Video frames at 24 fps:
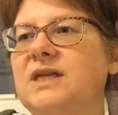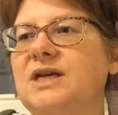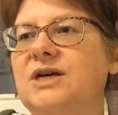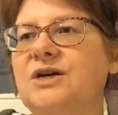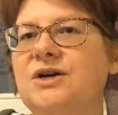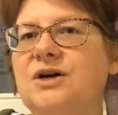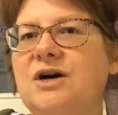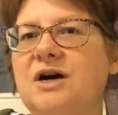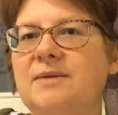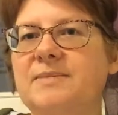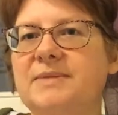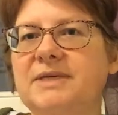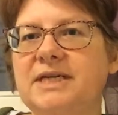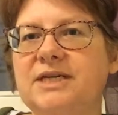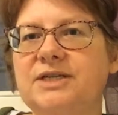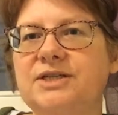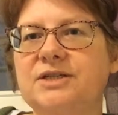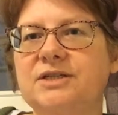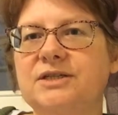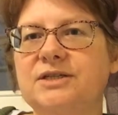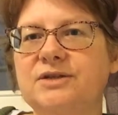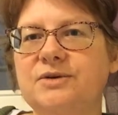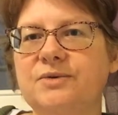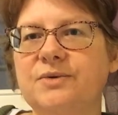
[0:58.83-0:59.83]

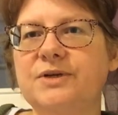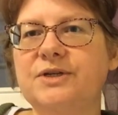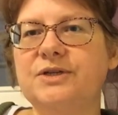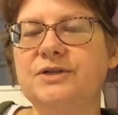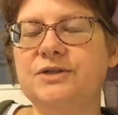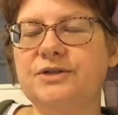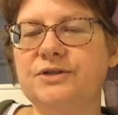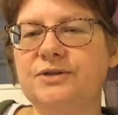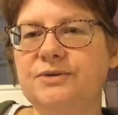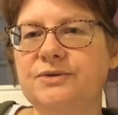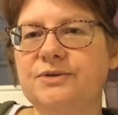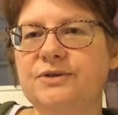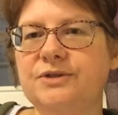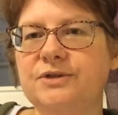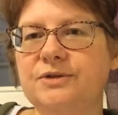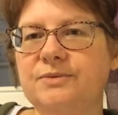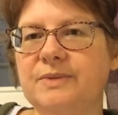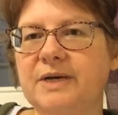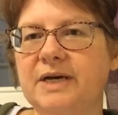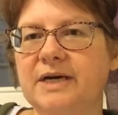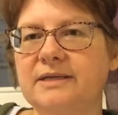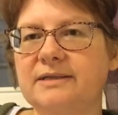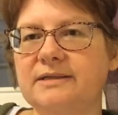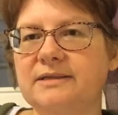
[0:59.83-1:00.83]
accommodation that's going to suit you
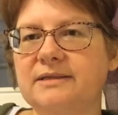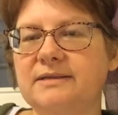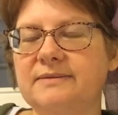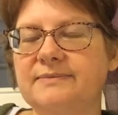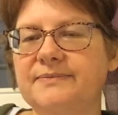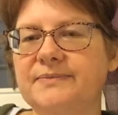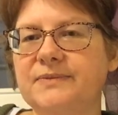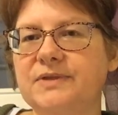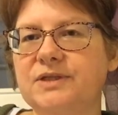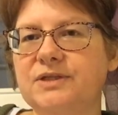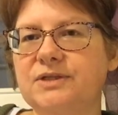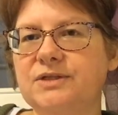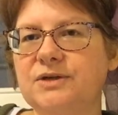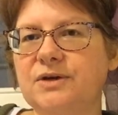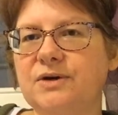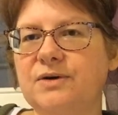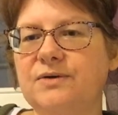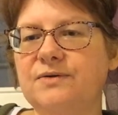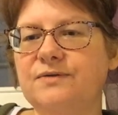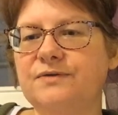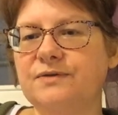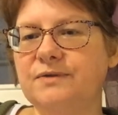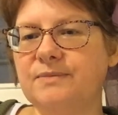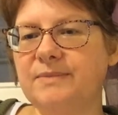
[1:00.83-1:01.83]
best.
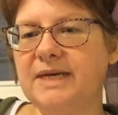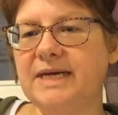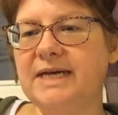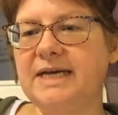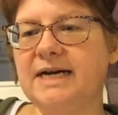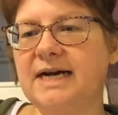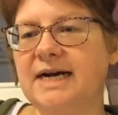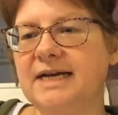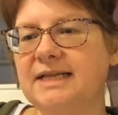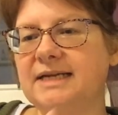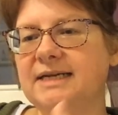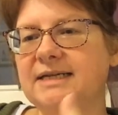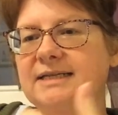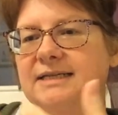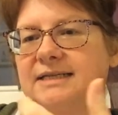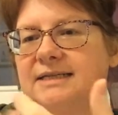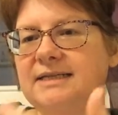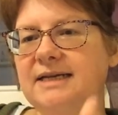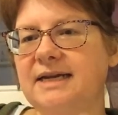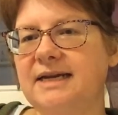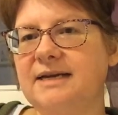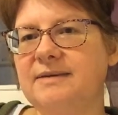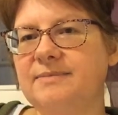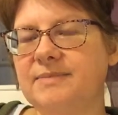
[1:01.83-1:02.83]
So for me, I like to
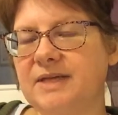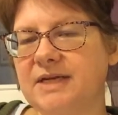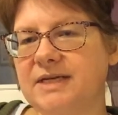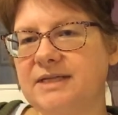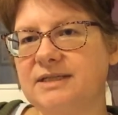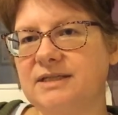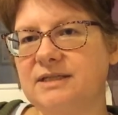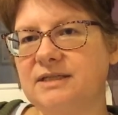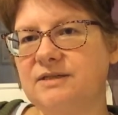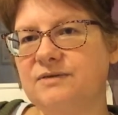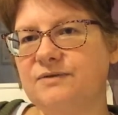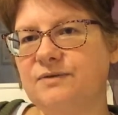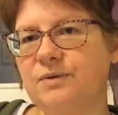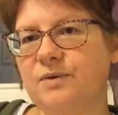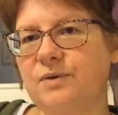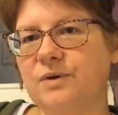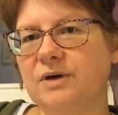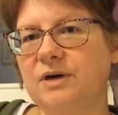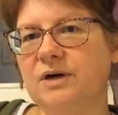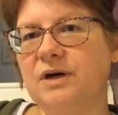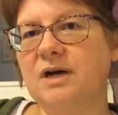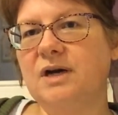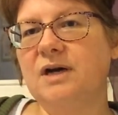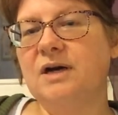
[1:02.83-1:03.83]
stay in places
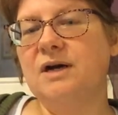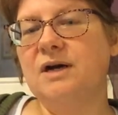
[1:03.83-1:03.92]
for